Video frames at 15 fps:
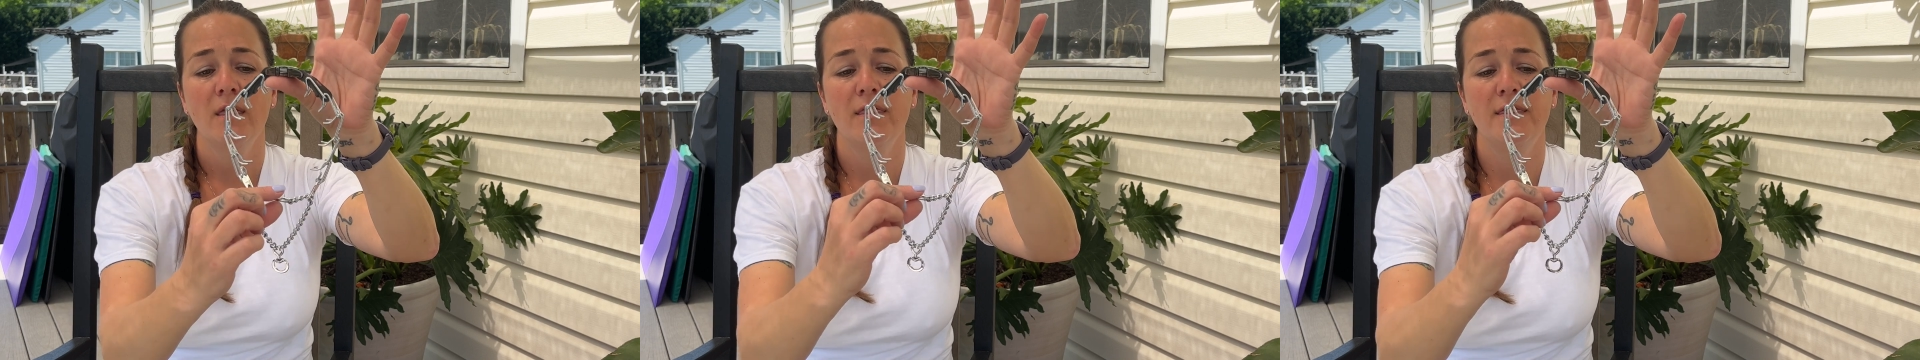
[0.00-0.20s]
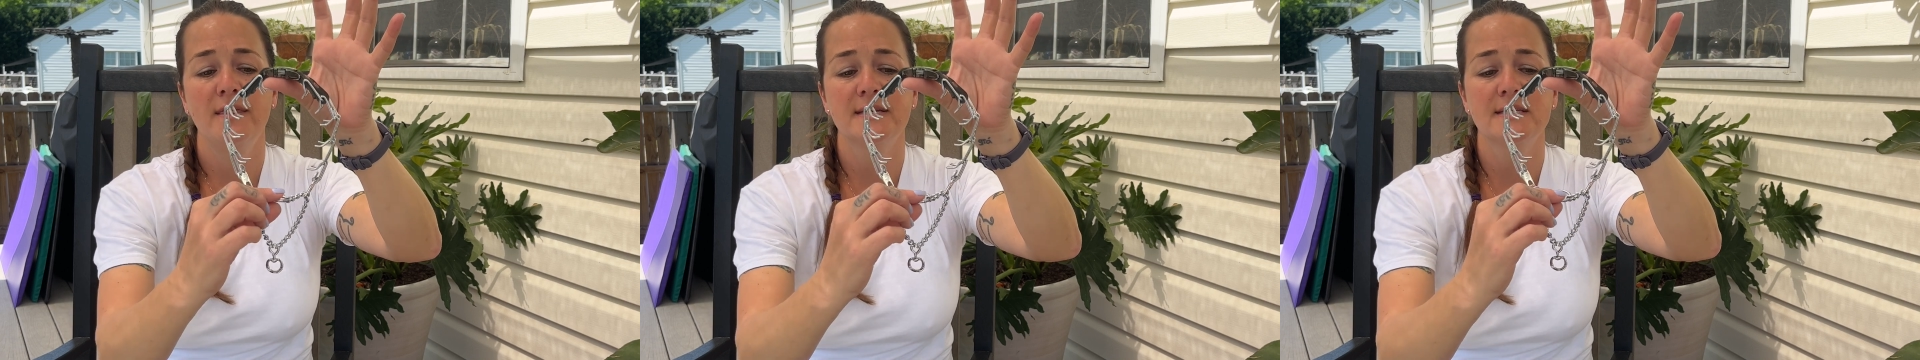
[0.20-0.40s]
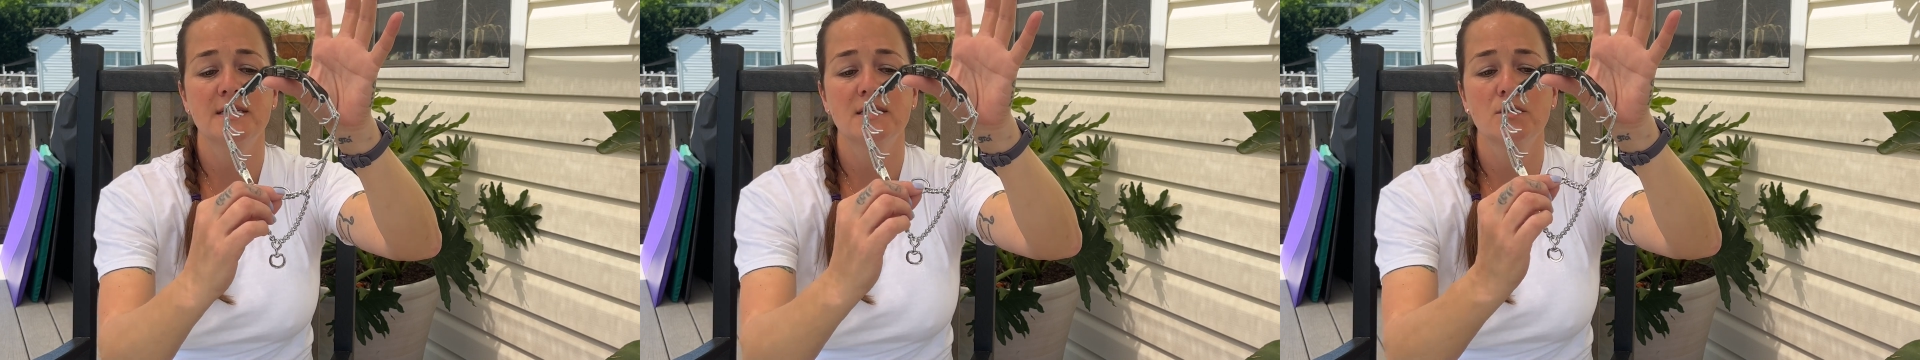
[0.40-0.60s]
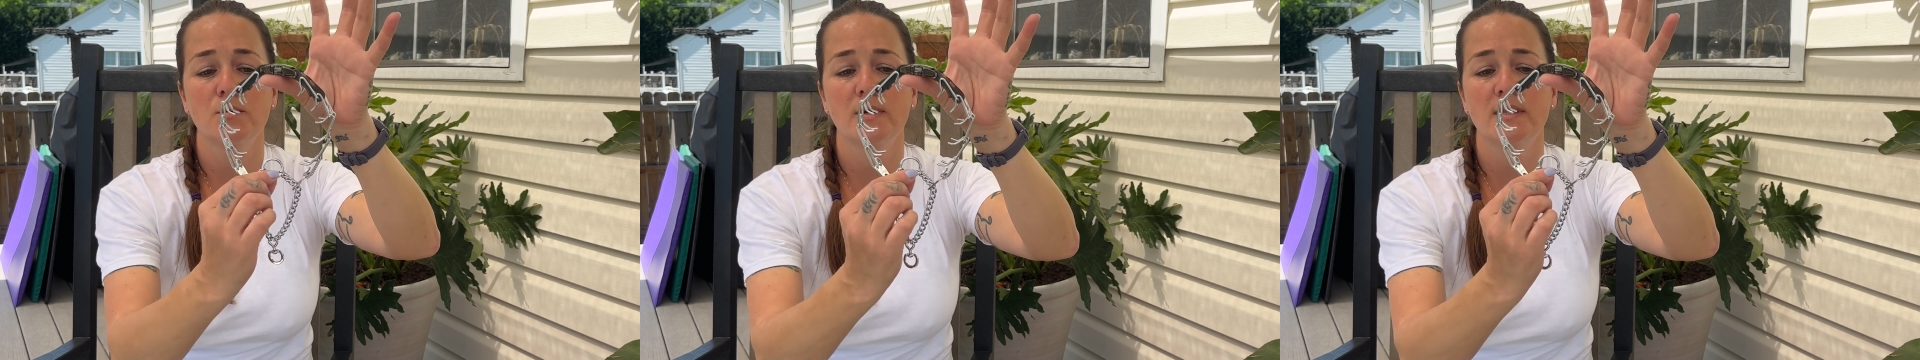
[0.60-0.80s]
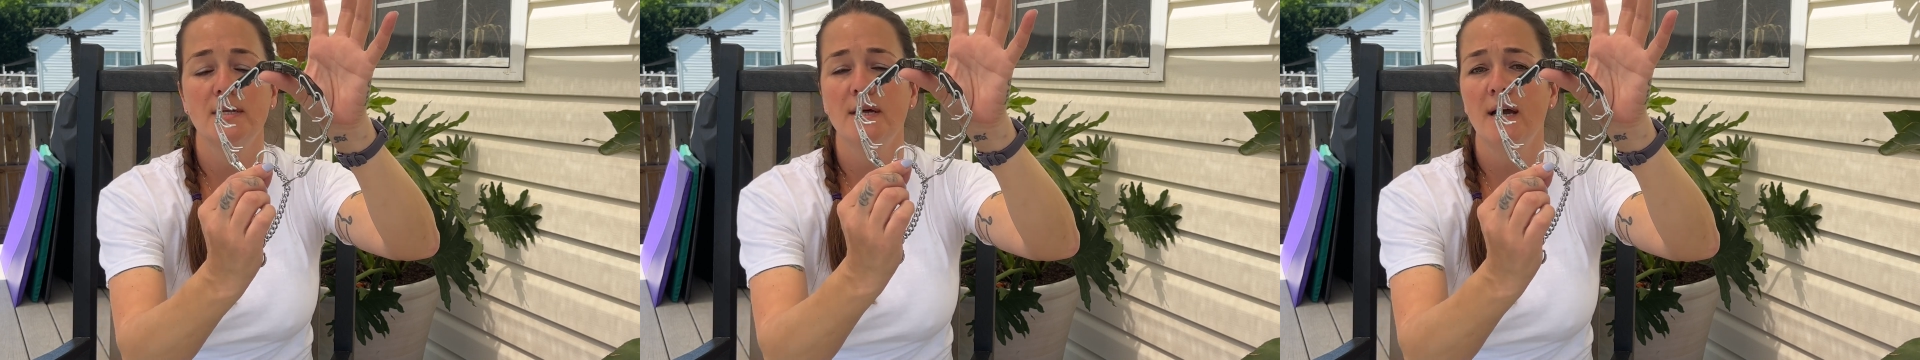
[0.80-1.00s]
This is the
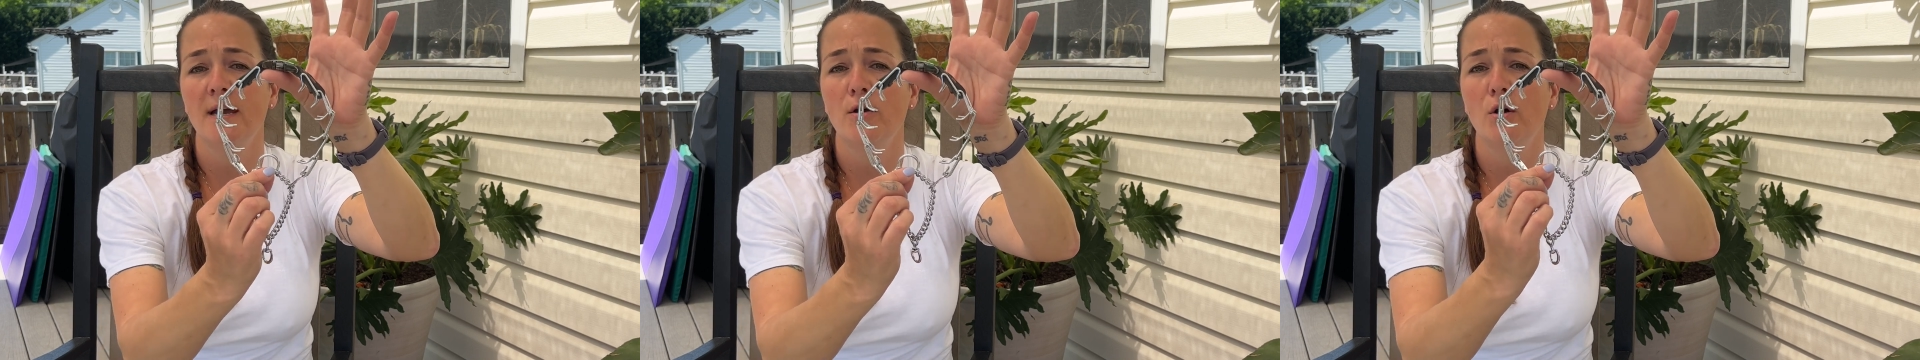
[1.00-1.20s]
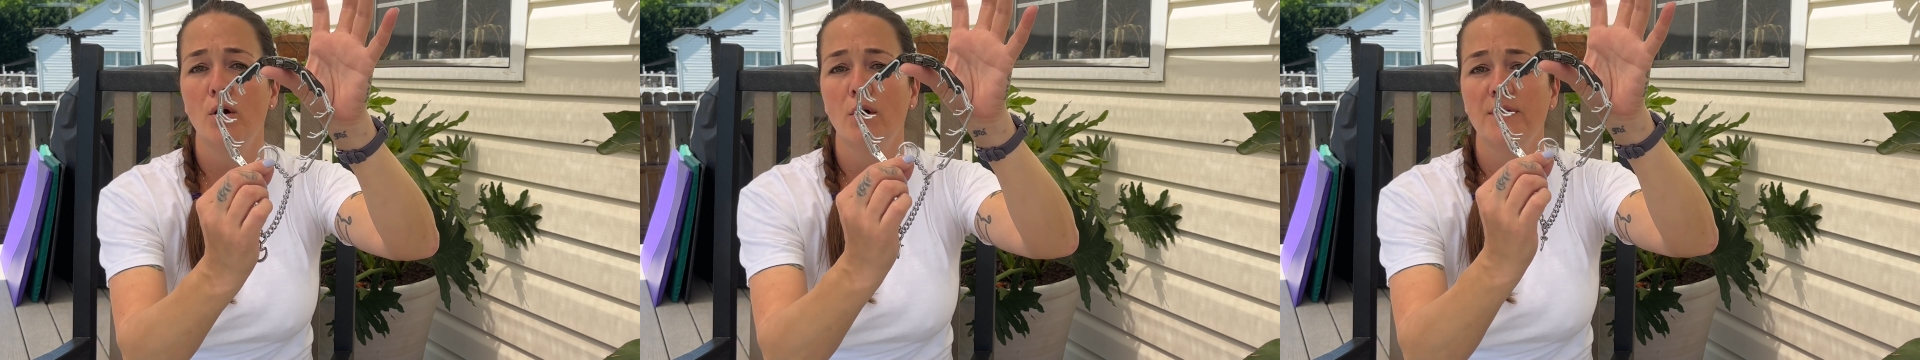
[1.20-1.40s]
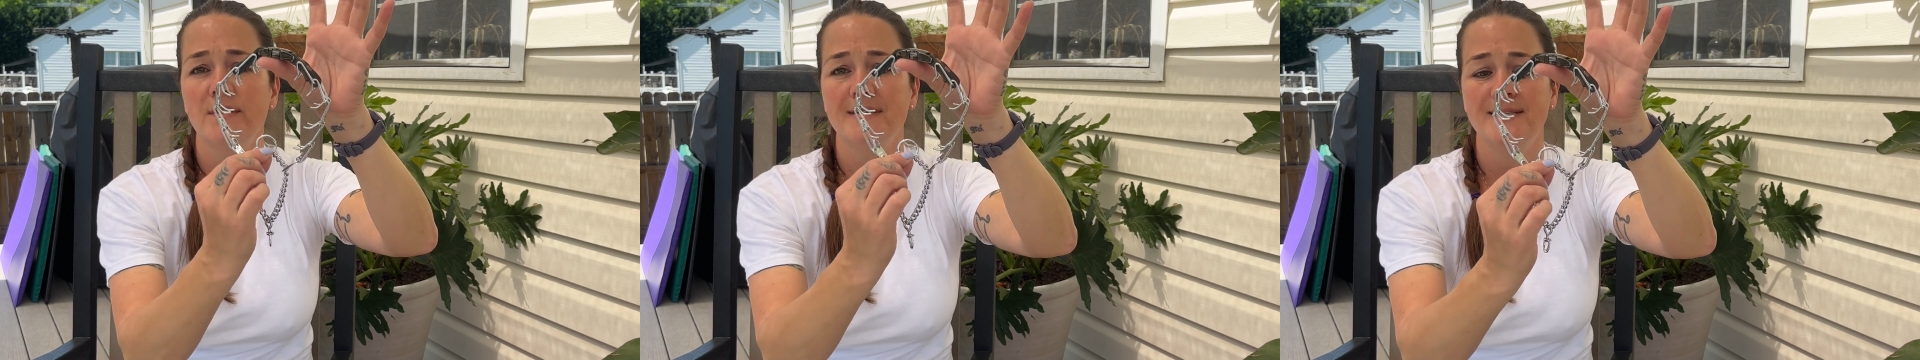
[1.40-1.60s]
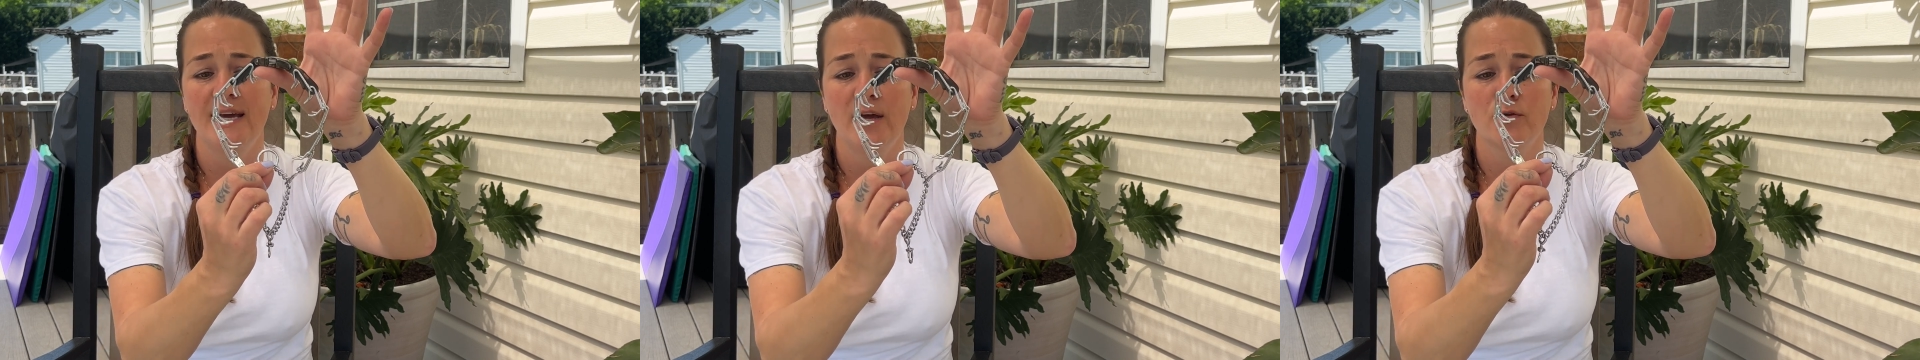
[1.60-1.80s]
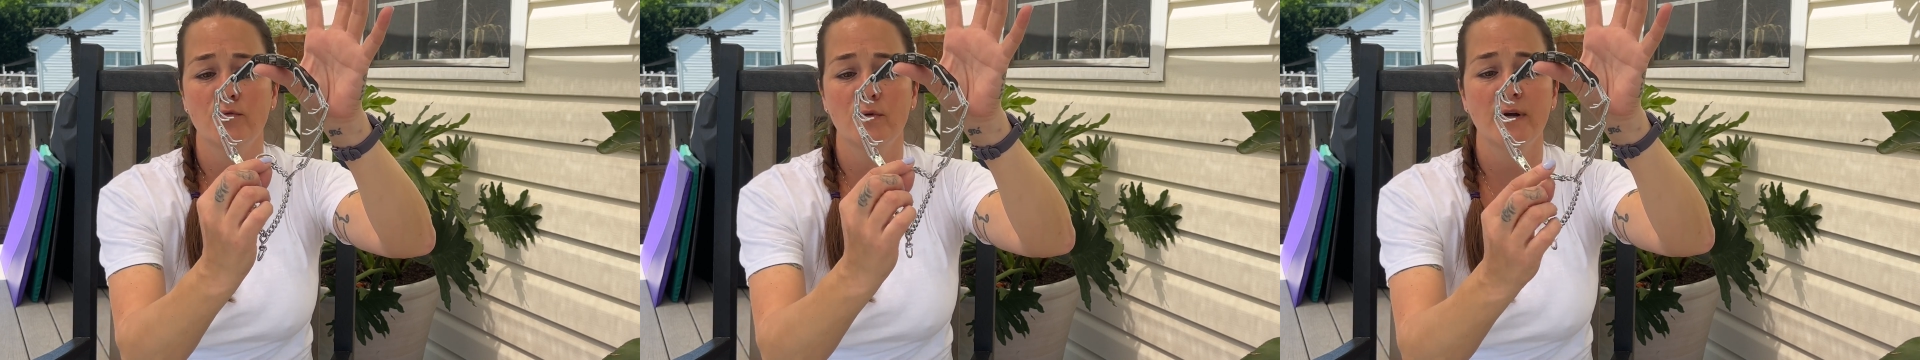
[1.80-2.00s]
one that I call the
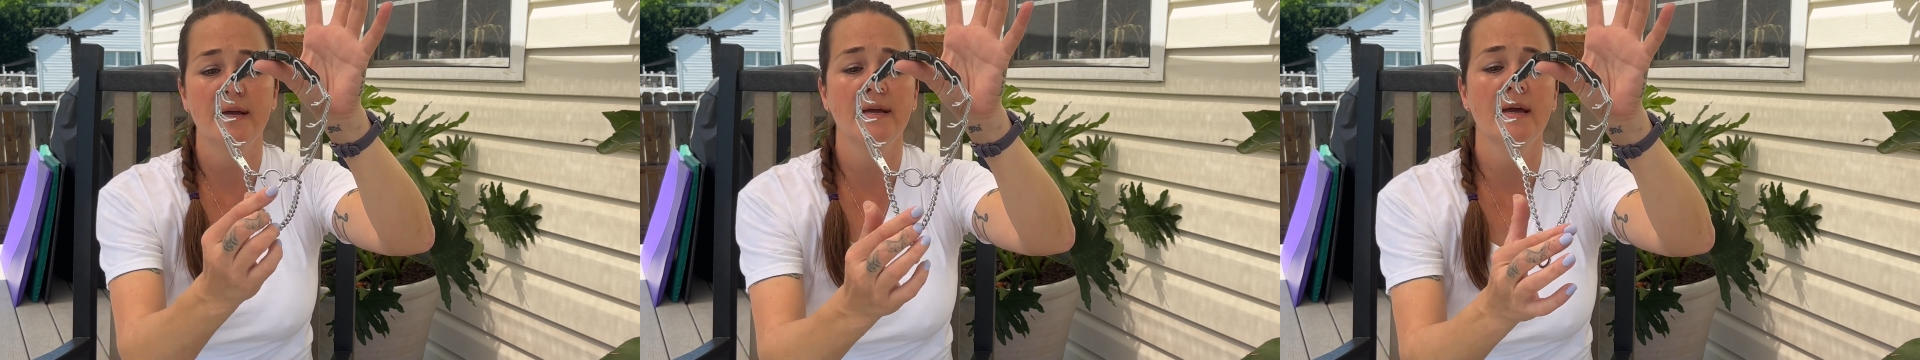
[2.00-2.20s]
dead ring,